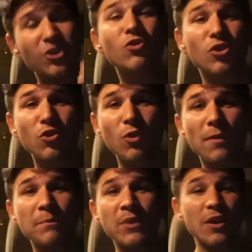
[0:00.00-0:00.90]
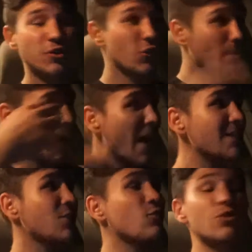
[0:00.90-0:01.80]
you can do it. So your mind
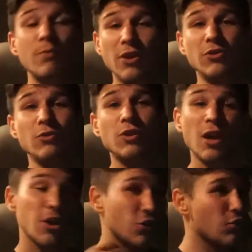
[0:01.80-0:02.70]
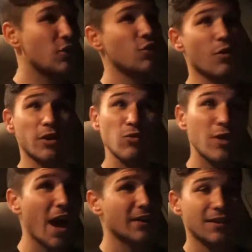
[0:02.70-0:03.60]
told your muscles, you can do it. You
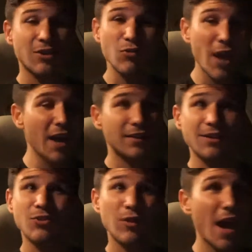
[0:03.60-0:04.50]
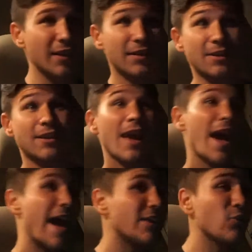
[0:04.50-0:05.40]
got this, you got this, you got this,
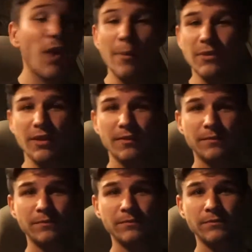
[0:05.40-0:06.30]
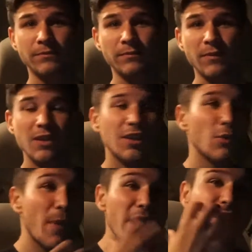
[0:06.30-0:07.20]
and you repped it. You see, your
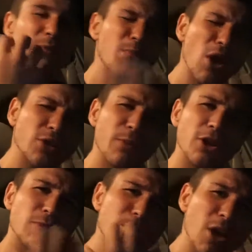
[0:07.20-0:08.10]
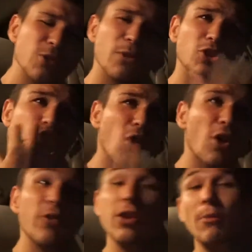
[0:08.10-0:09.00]
mind is much stronger
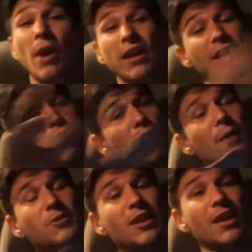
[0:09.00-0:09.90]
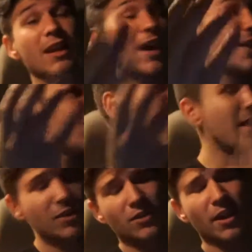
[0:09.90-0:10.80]
than your body. And I'm not saying you can't
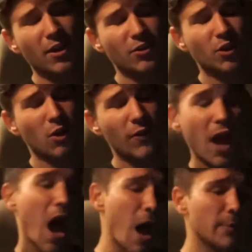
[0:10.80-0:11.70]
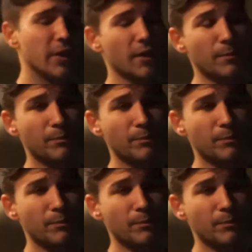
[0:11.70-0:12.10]
just tell yourself, I'm gonna